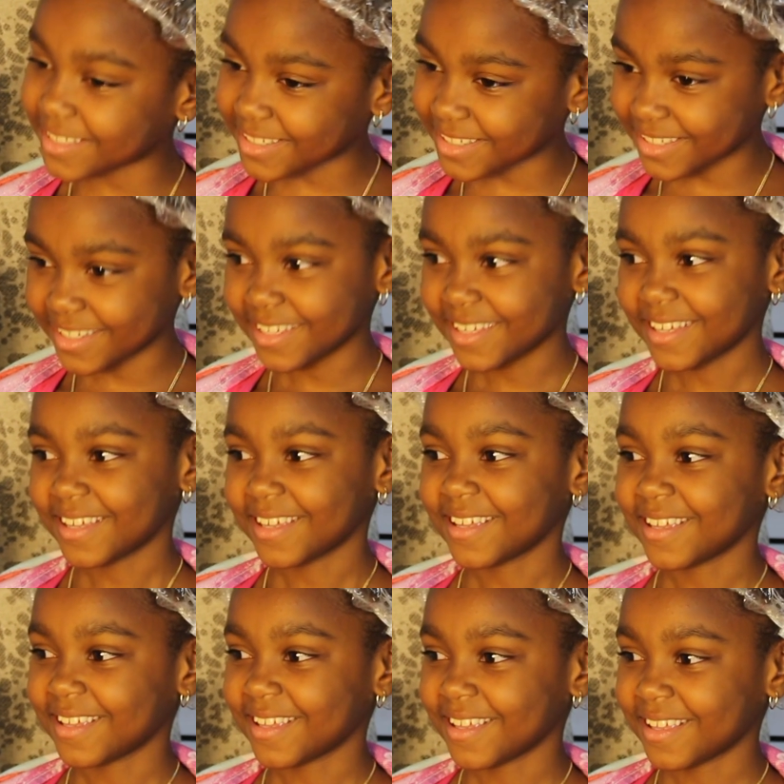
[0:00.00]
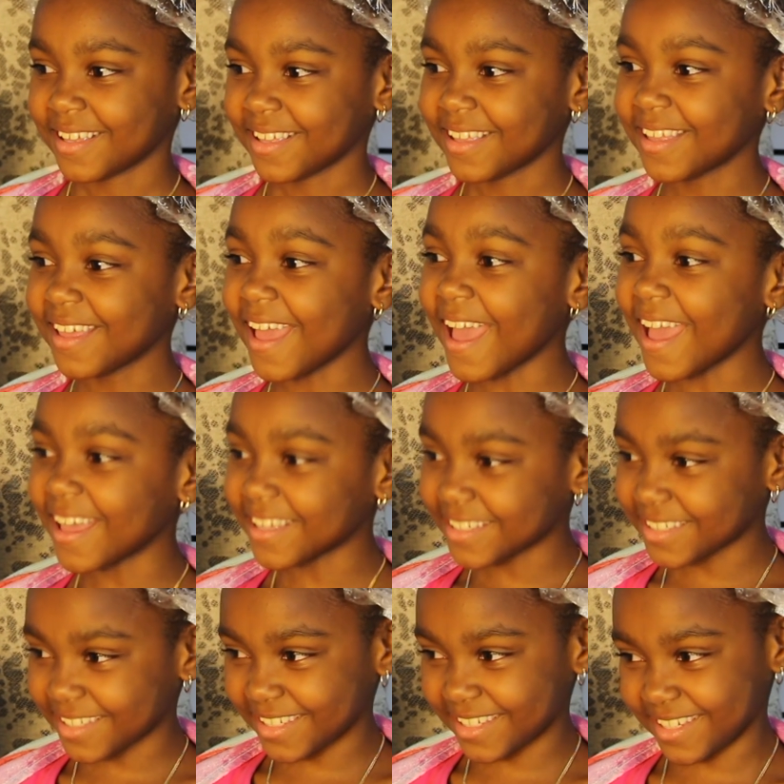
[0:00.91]
Like when we over your granny's
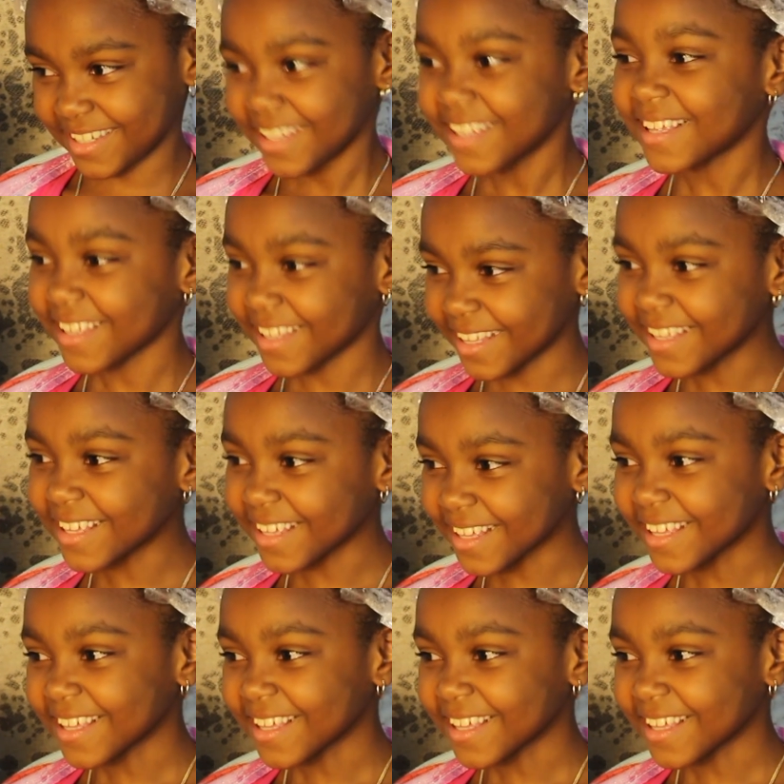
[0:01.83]
house. It doesn't.